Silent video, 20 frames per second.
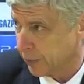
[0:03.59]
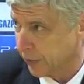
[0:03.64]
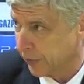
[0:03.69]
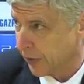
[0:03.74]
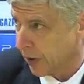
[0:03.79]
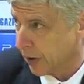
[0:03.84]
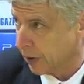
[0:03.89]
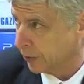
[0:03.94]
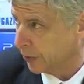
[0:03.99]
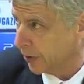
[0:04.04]

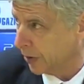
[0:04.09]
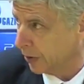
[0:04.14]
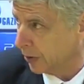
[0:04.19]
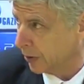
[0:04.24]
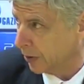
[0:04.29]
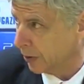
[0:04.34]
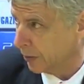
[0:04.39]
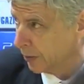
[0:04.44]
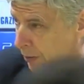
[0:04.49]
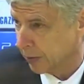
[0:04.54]
result and
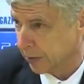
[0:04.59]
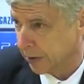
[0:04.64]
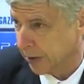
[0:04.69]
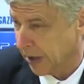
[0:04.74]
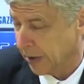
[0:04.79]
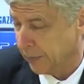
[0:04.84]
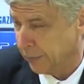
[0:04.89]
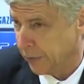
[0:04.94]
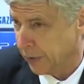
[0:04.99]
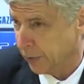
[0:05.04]
the
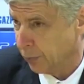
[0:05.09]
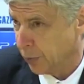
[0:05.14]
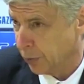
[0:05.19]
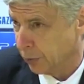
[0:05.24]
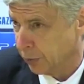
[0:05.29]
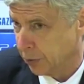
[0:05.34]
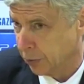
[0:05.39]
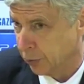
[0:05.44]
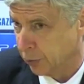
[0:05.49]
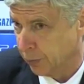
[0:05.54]
game we
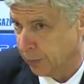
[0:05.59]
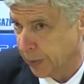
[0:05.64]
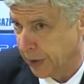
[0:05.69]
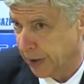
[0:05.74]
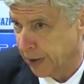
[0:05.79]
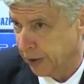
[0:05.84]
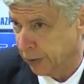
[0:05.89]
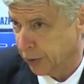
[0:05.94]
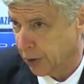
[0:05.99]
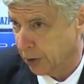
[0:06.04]
wanted to
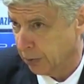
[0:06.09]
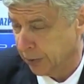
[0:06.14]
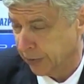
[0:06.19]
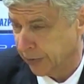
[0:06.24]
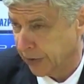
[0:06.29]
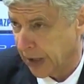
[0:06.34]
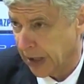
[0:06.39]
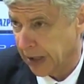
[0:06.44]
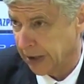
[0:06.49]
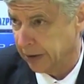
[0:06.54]
play on our
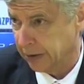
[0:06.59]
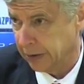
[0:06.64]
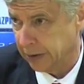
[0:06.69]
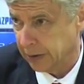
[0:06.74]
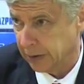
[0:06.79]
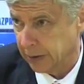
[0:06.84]
side.